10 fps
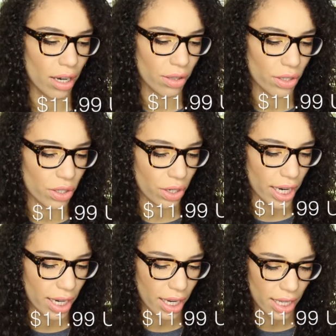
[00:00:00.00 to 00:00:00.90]
on the
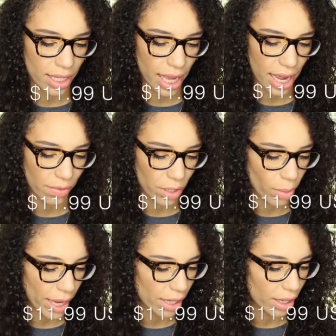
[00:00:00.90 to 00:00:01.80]
screen because I have to
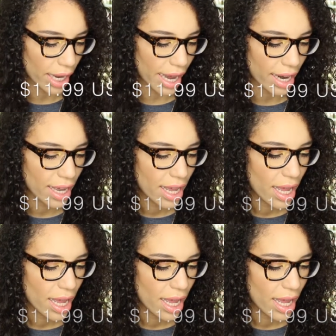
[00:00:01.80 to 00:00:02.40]
go back and look at it.